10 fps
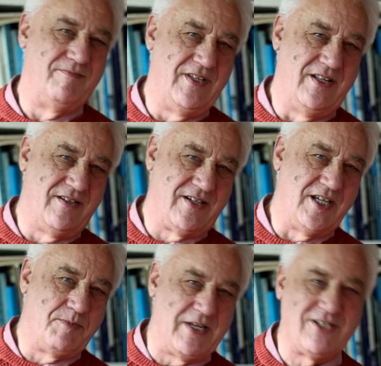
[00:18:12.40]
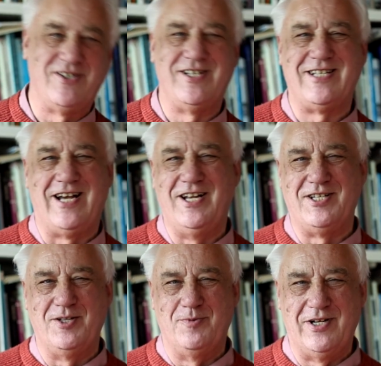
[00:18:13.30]
in this case, puzzle
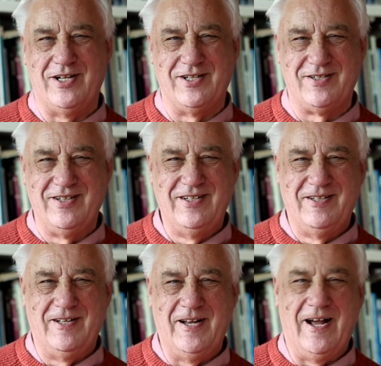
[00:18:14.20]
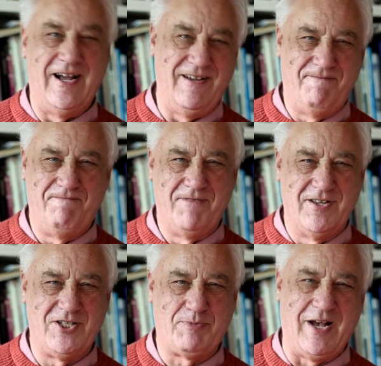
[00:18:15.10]
designers in the world and I
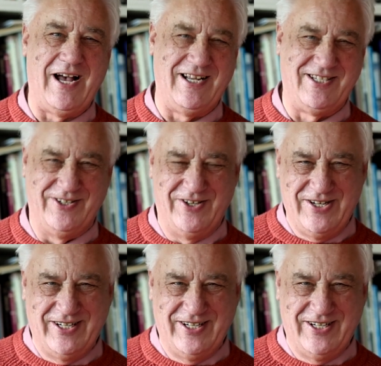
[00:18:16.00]
aspire to.